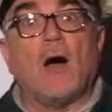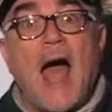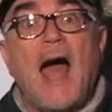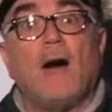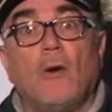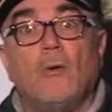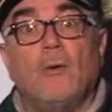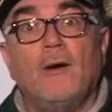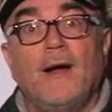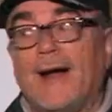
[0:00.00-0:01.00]
how?
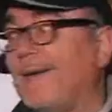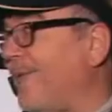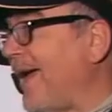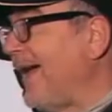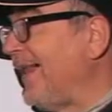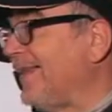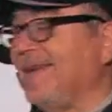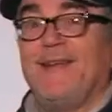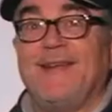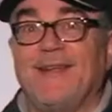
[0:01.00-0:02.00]
Well,
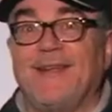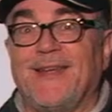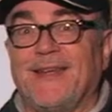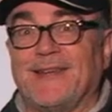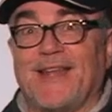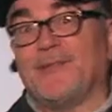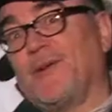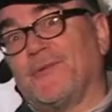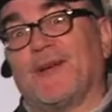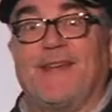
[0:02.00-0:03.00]
that's
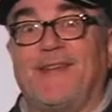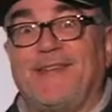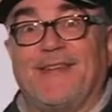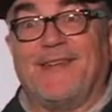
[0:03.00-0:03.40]
what we're going to see in the